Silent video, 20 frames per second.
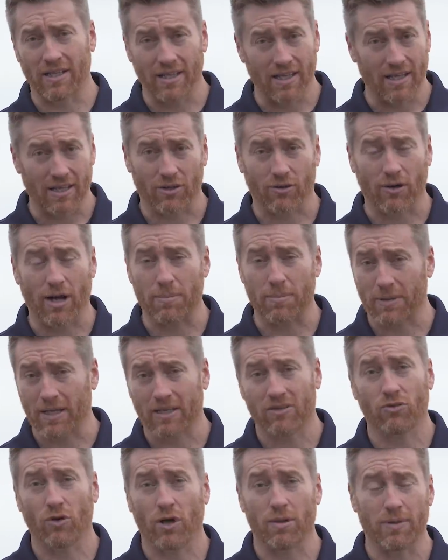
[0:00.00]
and, and a crop
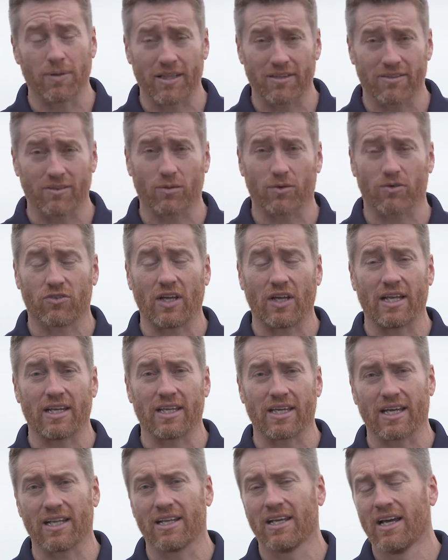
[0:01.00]
like soybeans that we're
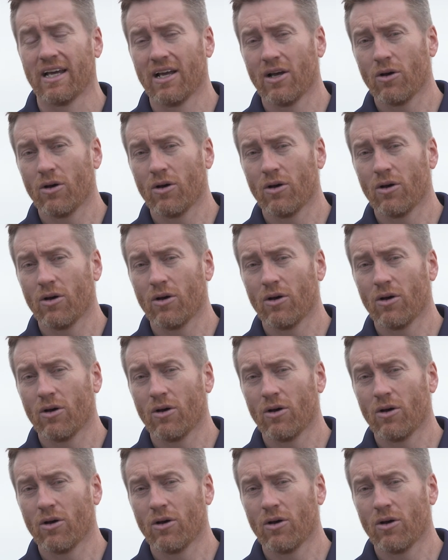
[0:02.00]
standing in.